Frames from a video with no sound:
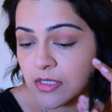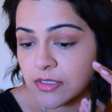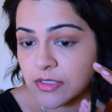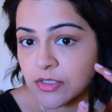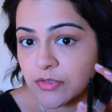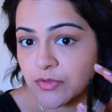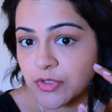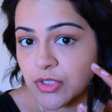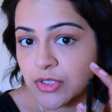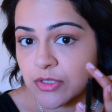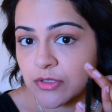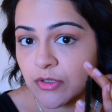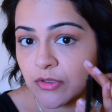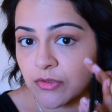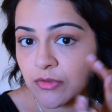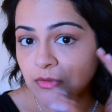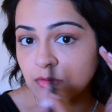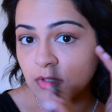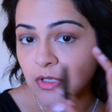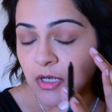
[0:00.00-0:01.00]
So just
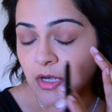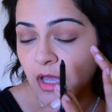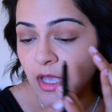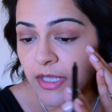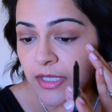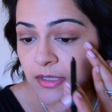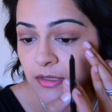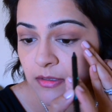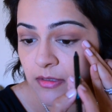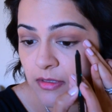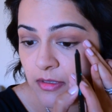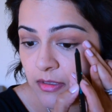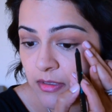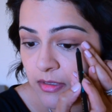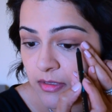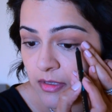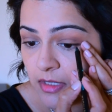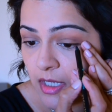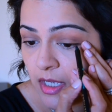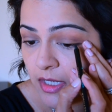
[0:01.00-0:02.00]
gonna line
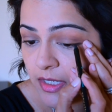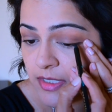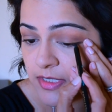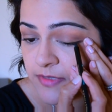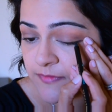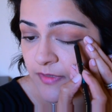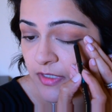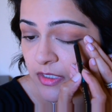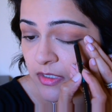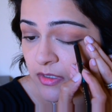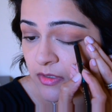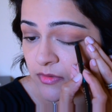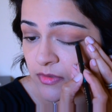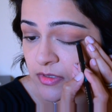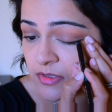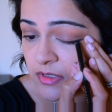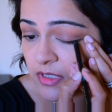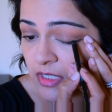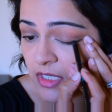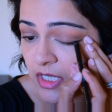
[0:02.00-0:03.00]
the eyes very close
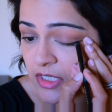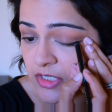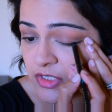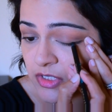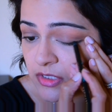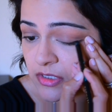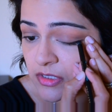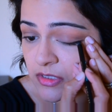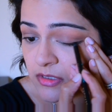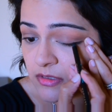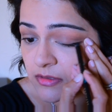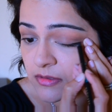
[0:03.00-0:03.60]
to the lashes.